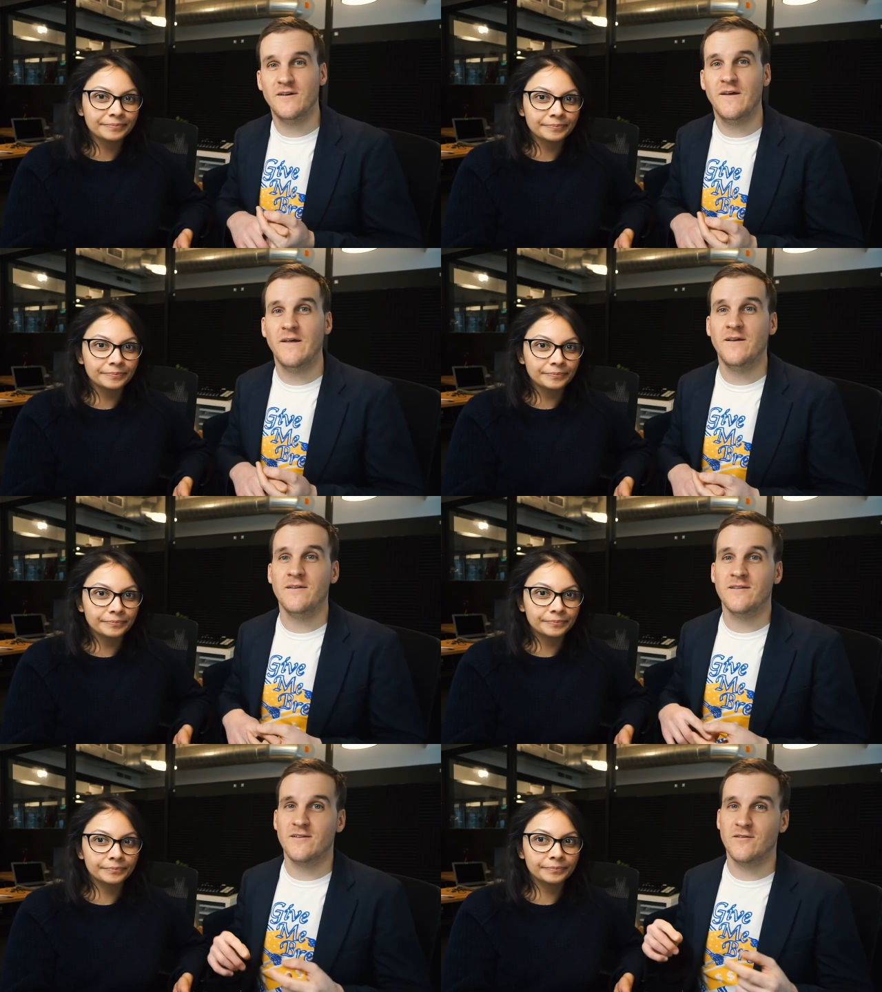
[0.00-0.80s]
Speaker 1: Mm-hmm.
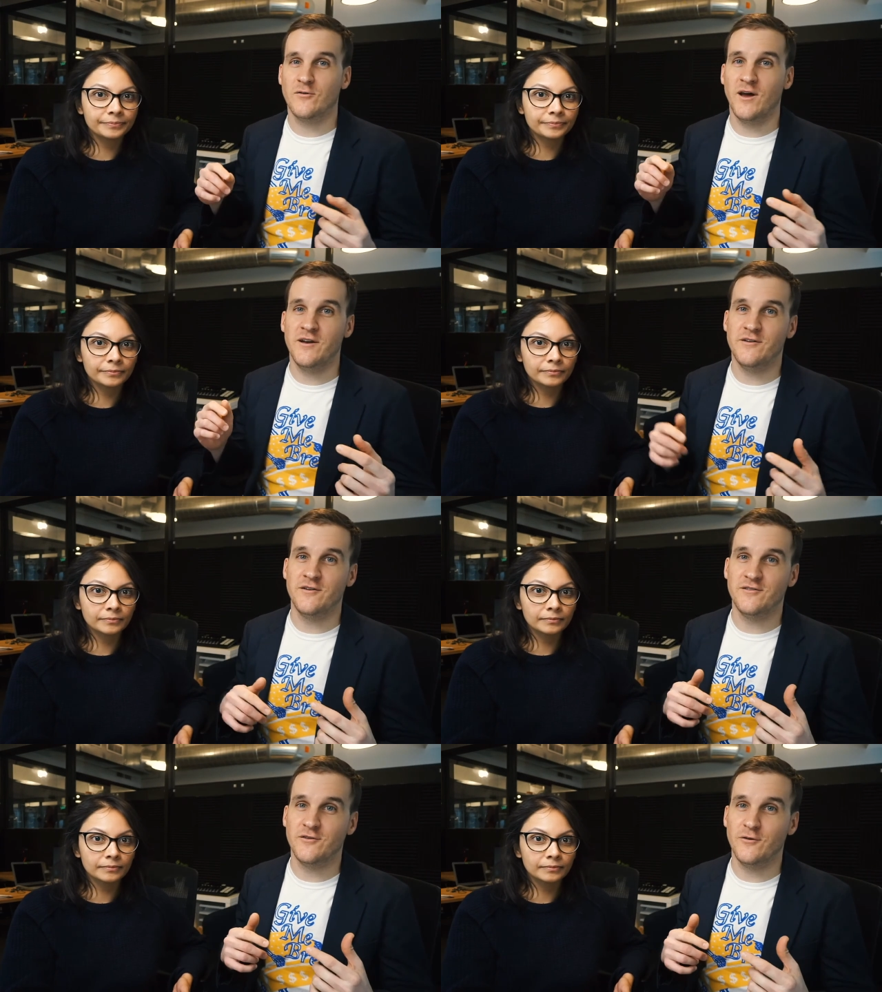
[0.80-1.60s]

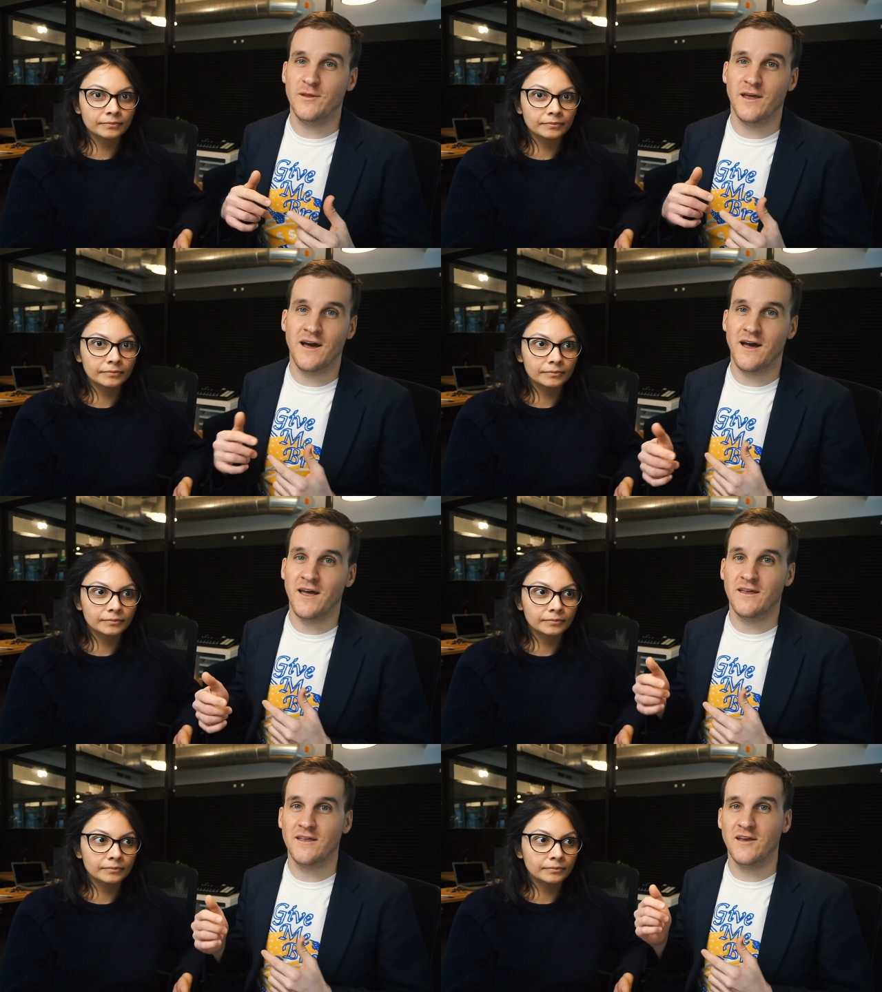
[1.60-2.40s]
Creditors sued the
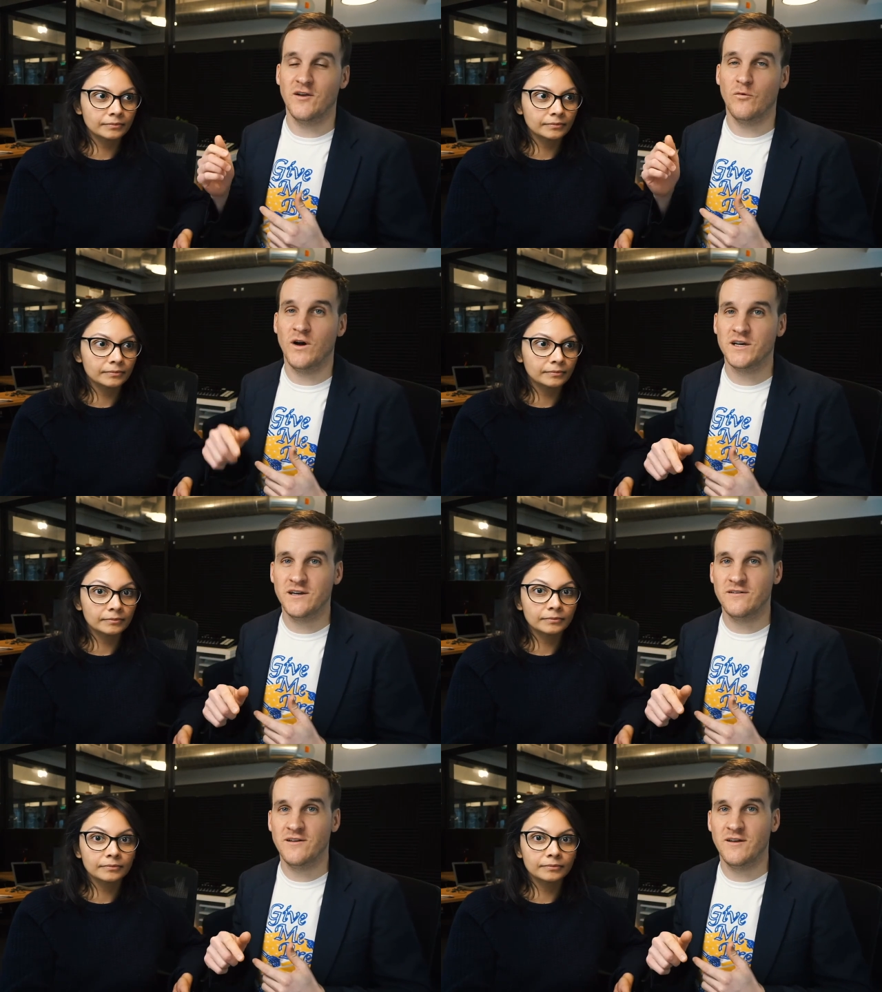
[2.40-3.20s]
guy in
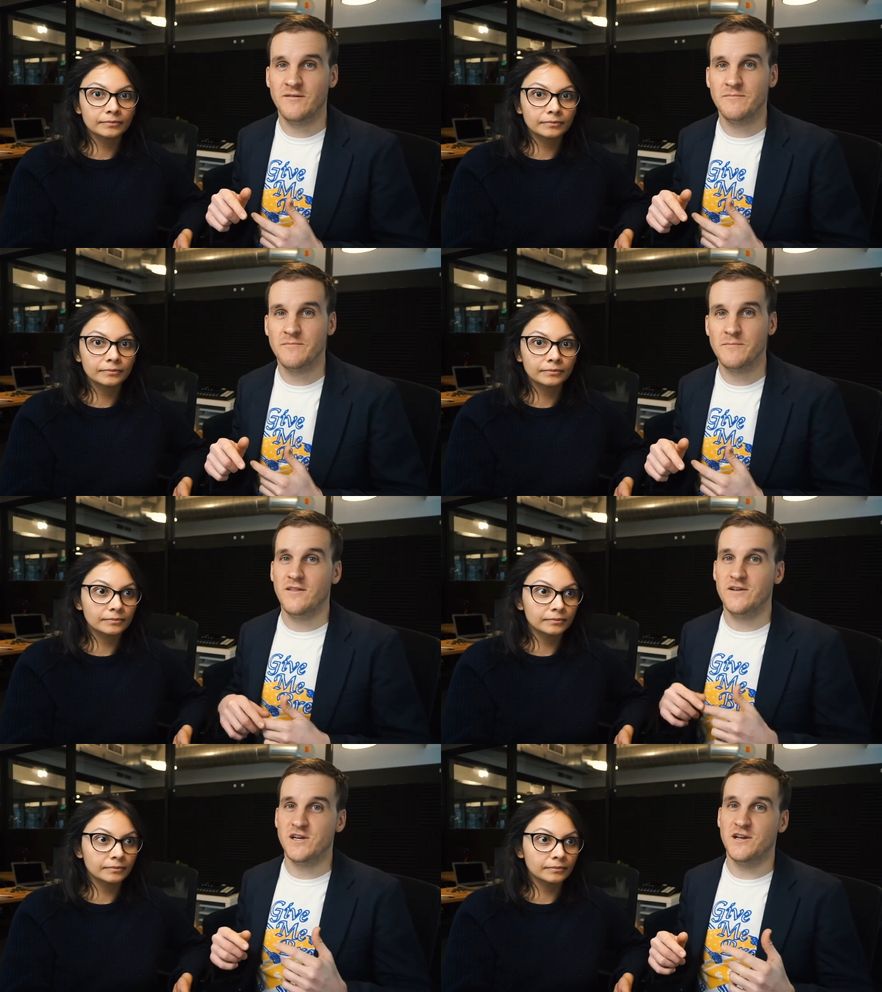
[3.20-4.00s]
Washington.
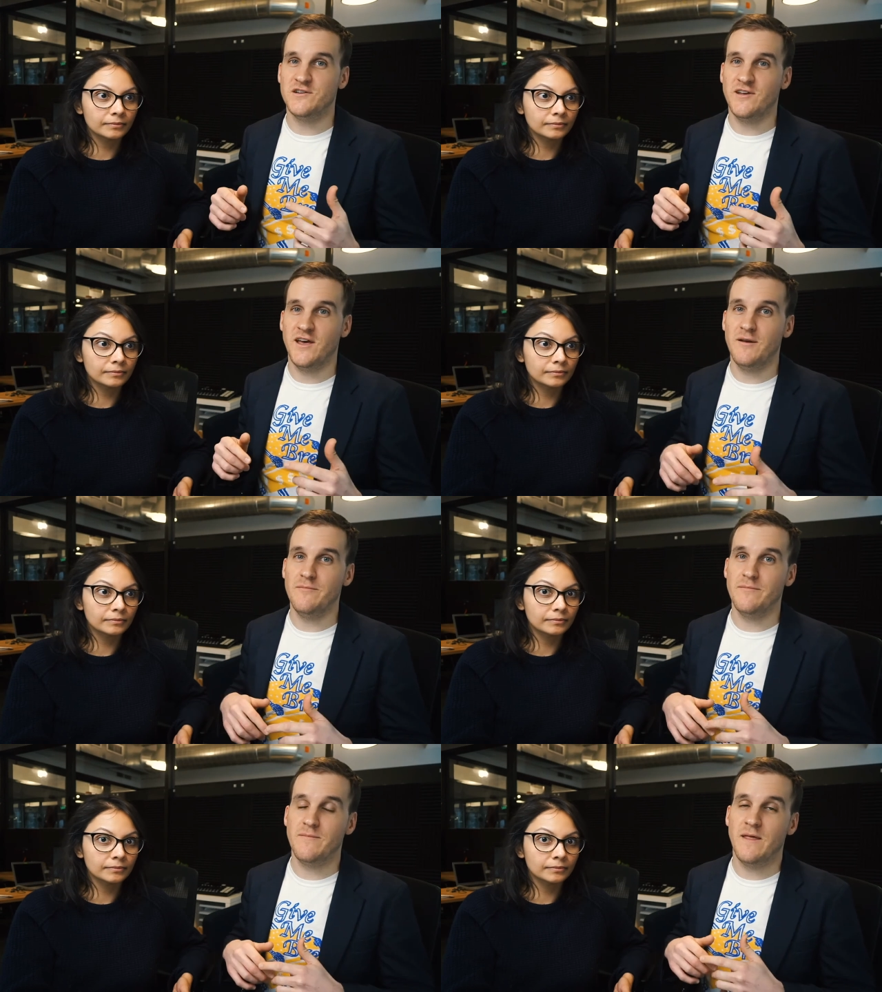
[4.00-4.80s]
The judge said,
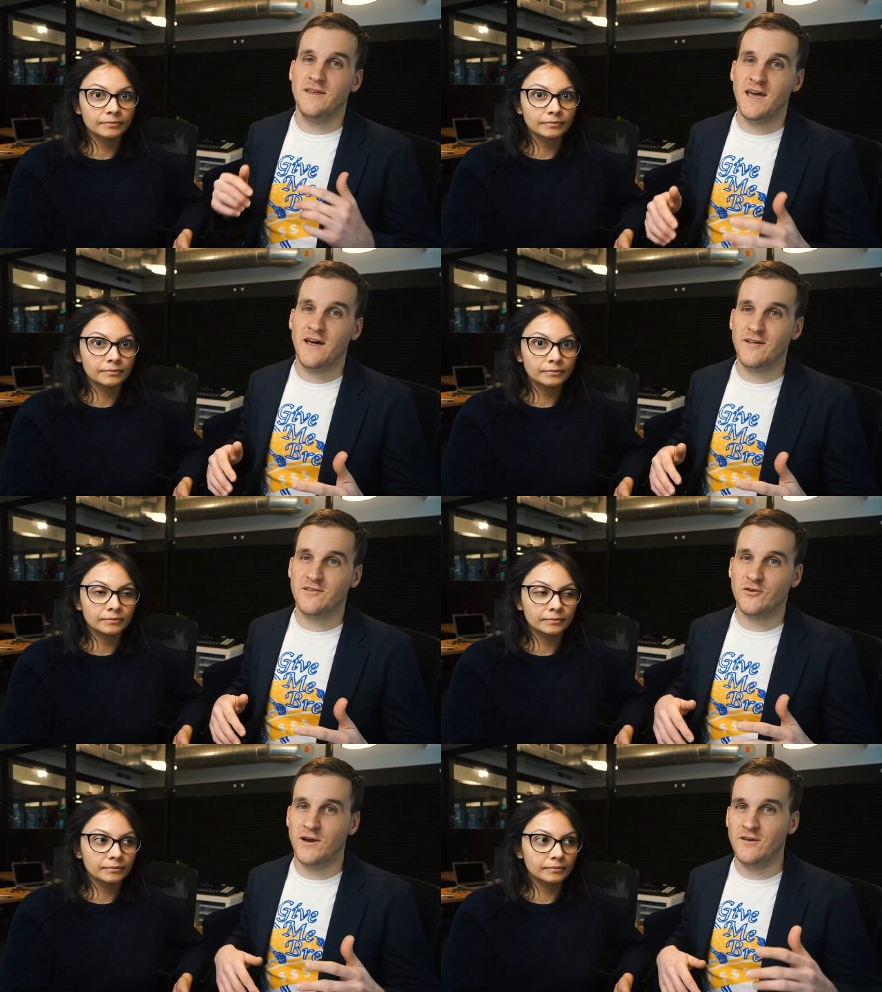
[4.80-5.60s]
Yeah,
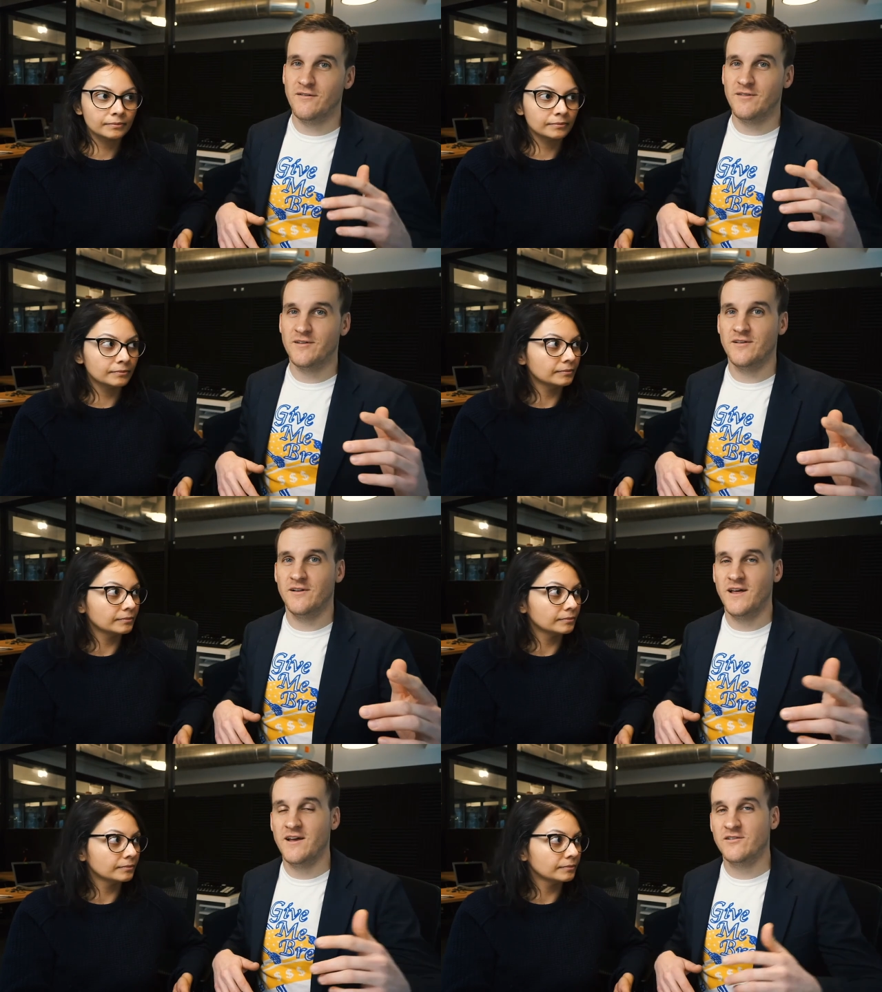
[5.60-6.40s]
that's great. You have this
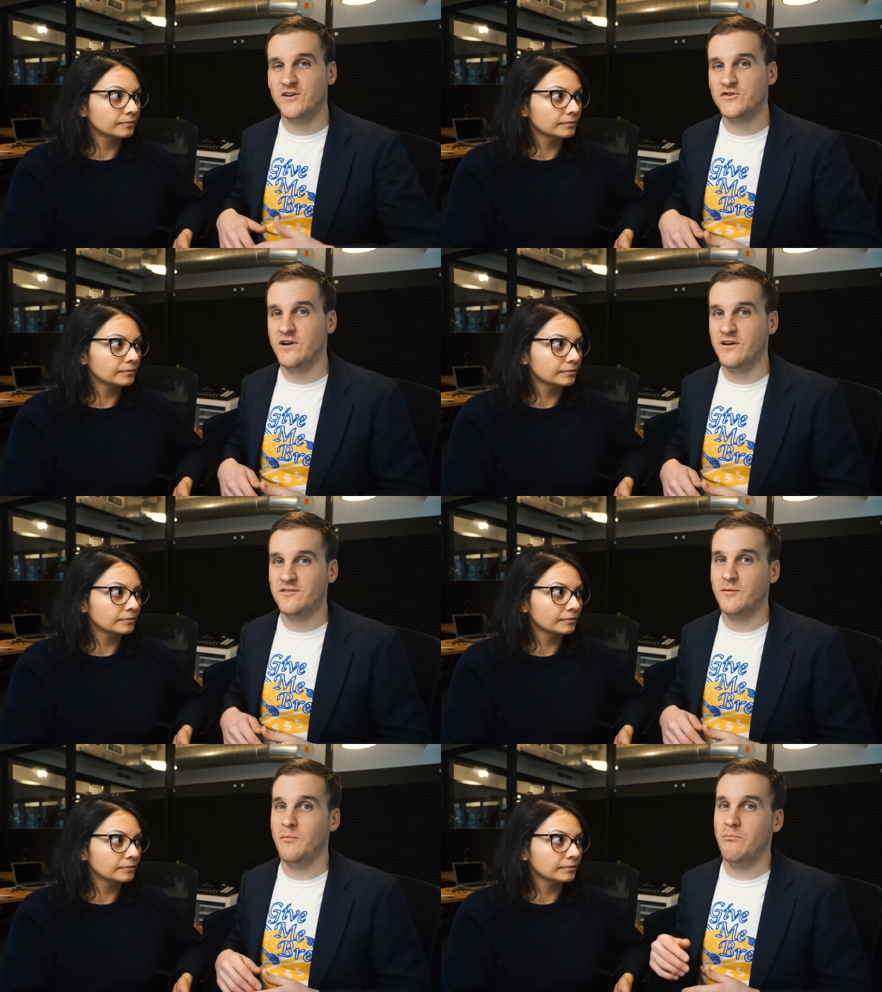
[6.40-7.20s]
Alaska
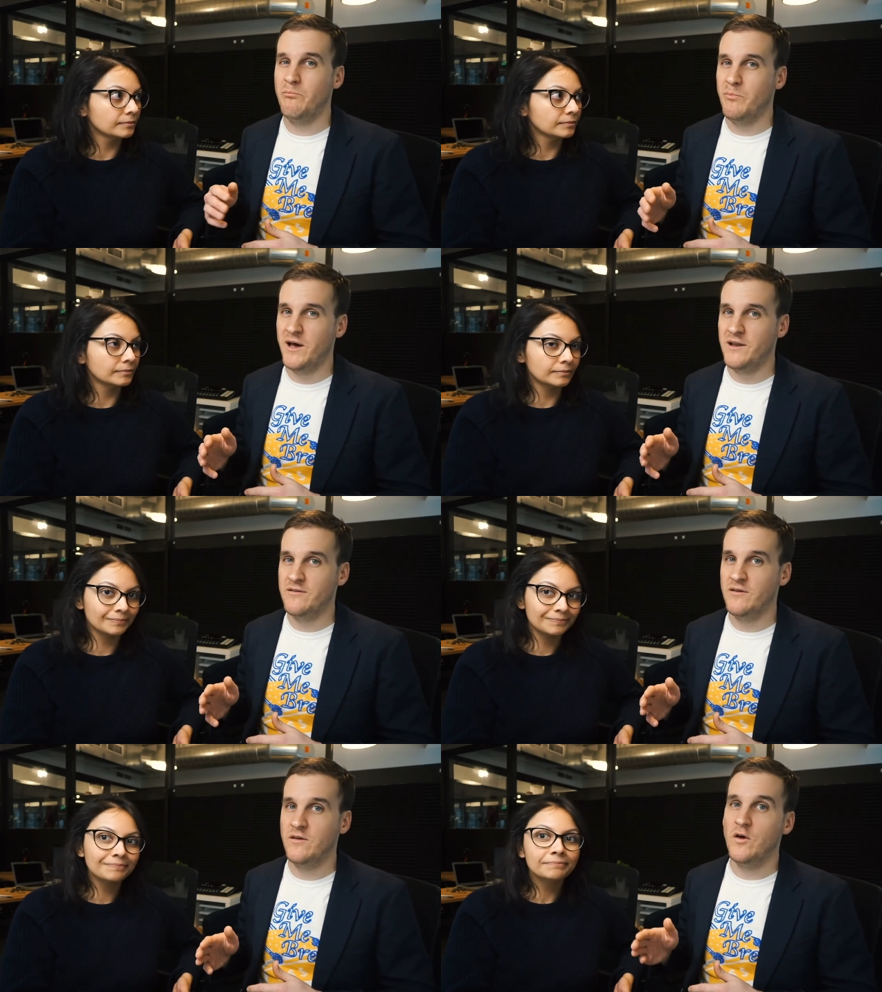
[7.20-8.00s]
trust,
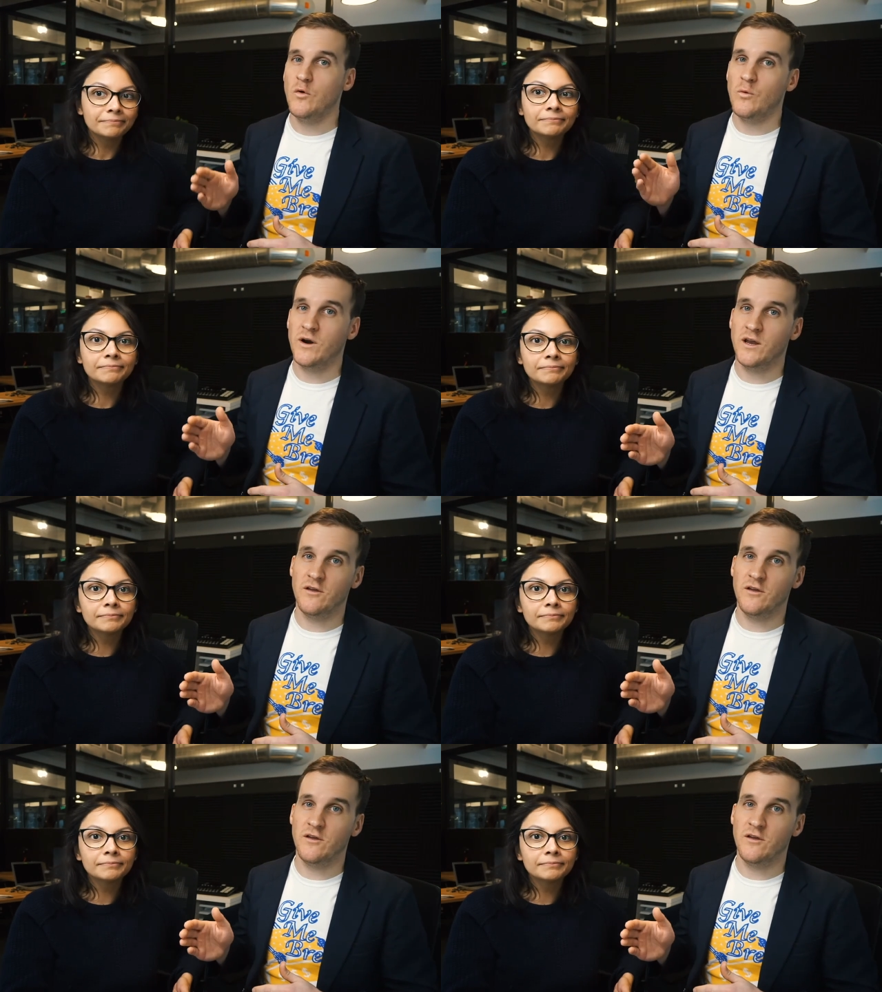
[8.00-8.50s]
but we're going